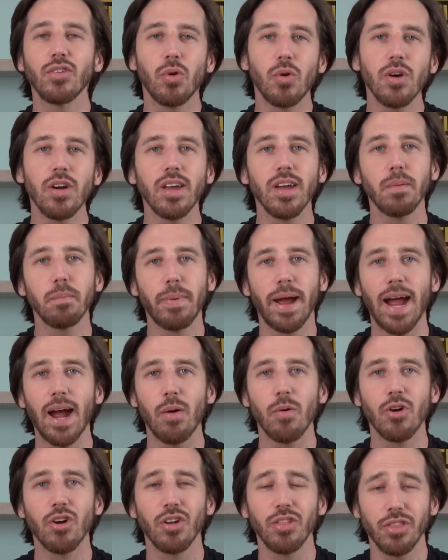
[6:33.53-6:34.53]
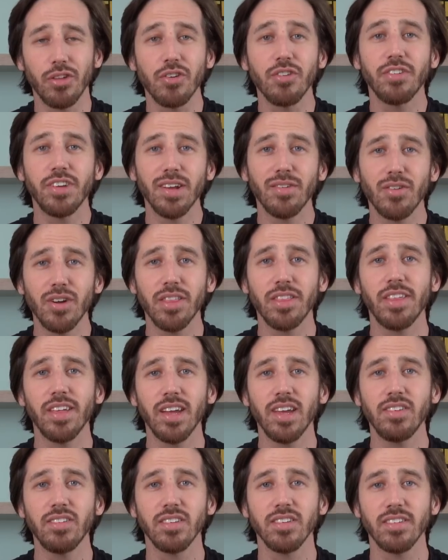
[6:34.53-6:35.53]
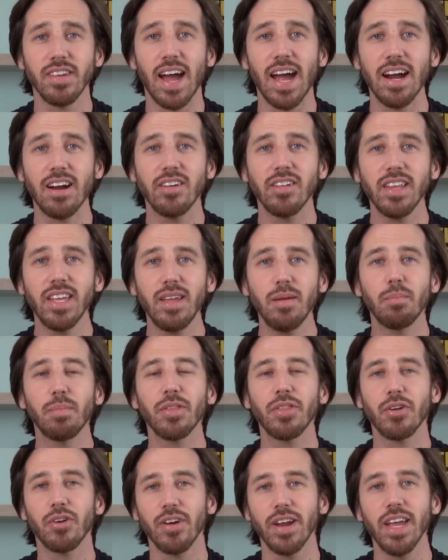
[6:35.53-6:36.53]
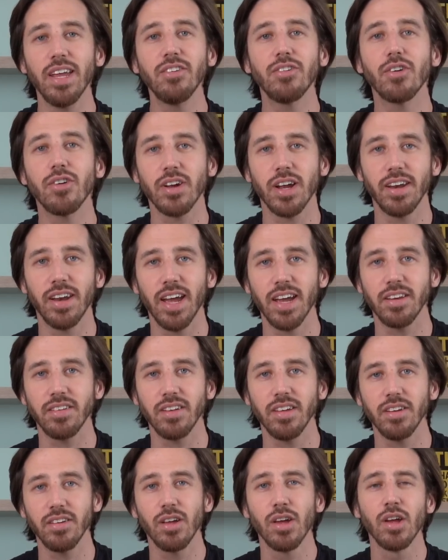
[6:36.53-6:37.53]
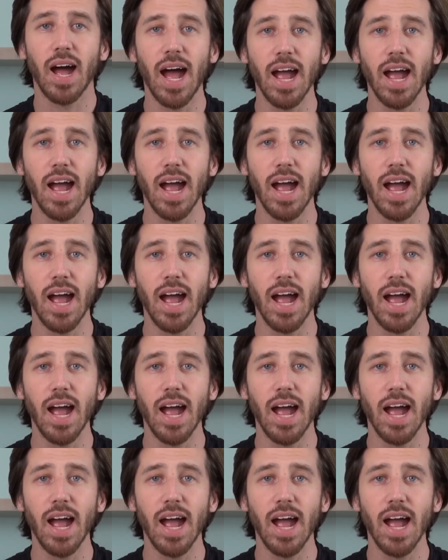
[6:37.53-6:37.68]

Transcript: Torque and power, they're different things entirely, but they're interconnected.